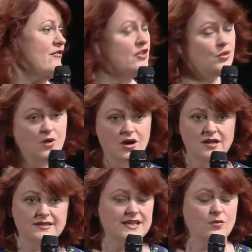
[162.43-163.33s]
around the
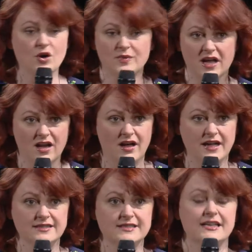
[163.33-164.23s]
world, as I work with our
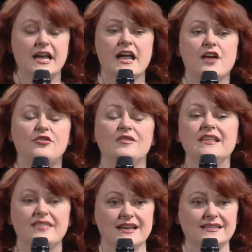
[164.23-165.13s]
clients, three
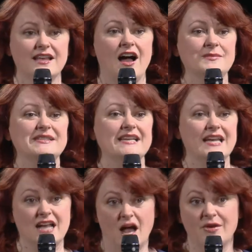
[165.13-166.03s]
things that I'm
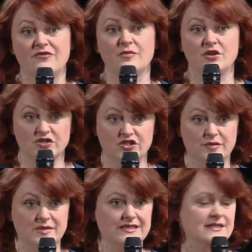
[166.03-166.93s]
seeing coming from
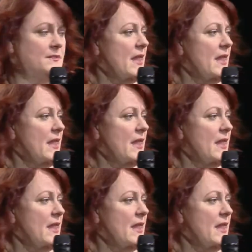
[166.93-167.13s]
consumers.